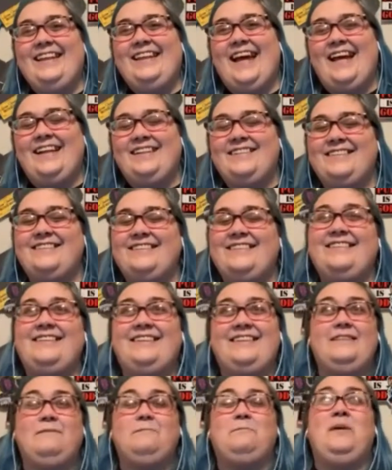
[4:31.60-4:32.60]
that's
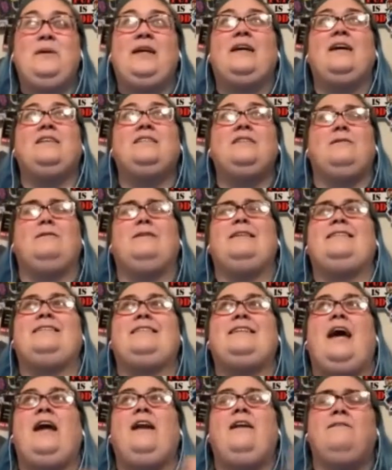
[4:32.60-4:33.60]
because it was
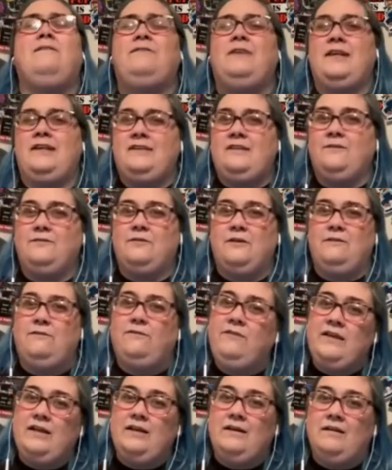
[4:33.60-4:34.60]
kind of a different
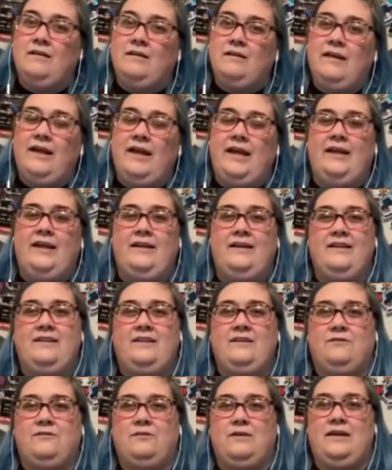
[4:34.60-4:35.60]
feel and a
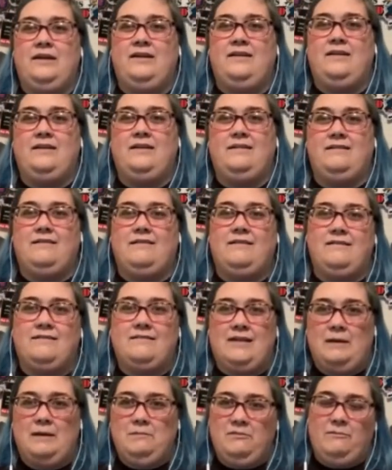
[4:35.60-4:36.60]
different
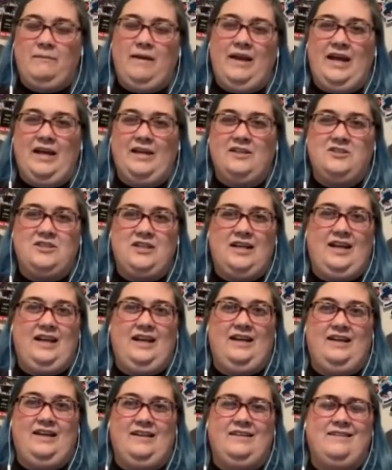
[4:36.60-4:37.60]
type of match.
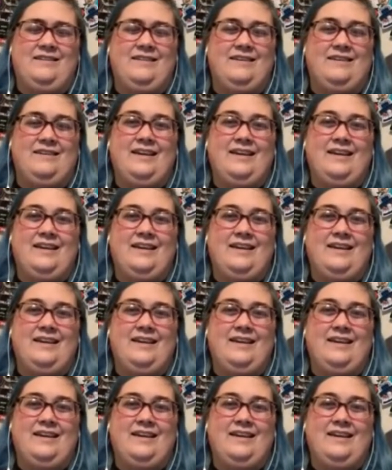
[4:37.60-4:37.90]
And